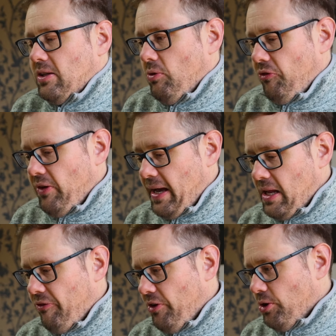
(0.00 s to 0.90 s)
I don't think
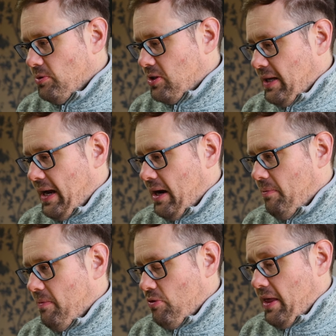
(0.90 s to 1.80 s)
any films today are,
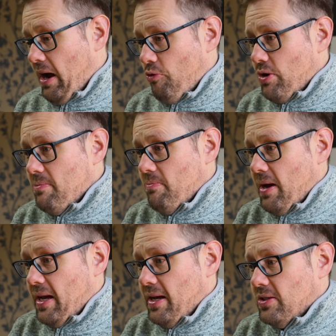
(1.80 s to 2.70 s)
that are
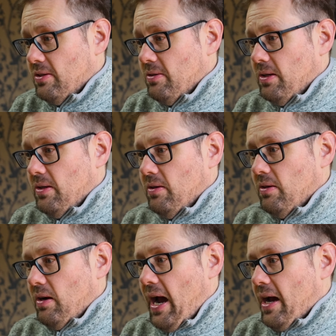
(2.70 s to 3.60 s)
remade
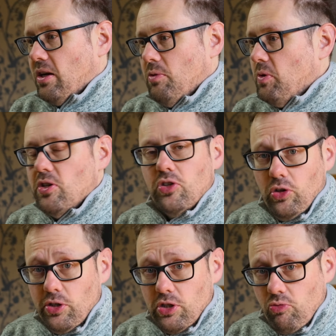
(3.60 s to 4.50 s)
are going to be as
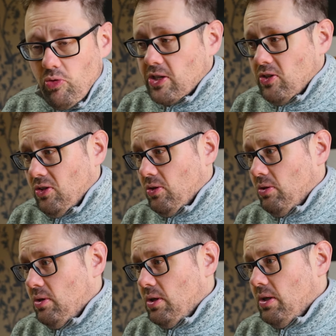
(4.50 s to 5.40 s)
good as original
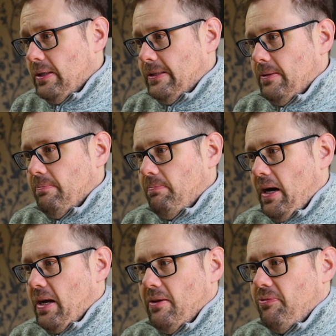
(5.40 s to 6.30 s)

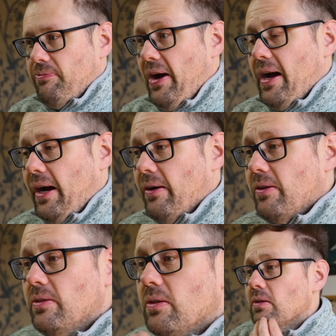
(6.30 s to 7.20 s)
by far.
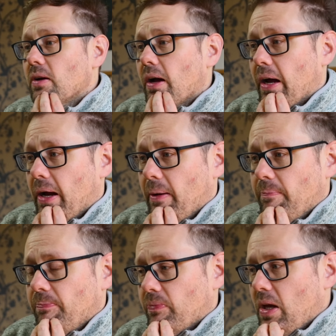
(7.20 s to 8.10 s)

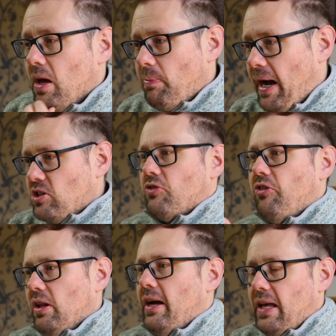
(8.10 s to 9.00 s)
Um, but I just
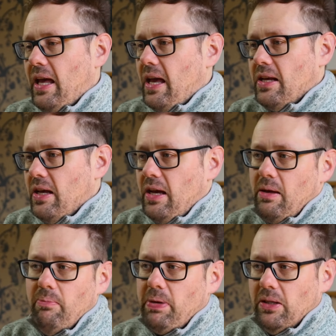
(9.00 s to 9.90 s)
feel like he,
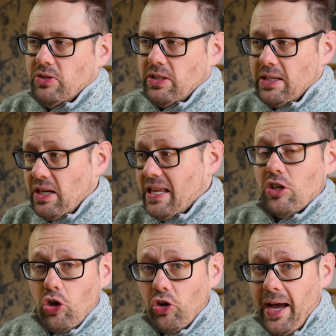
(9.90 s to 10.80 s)
him, Bill Skarsgård,
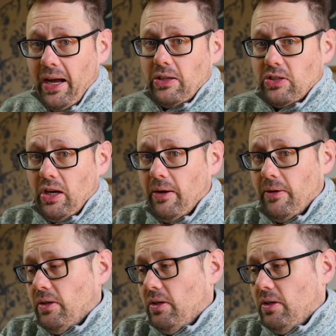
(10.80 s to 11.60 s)
he's a good actor.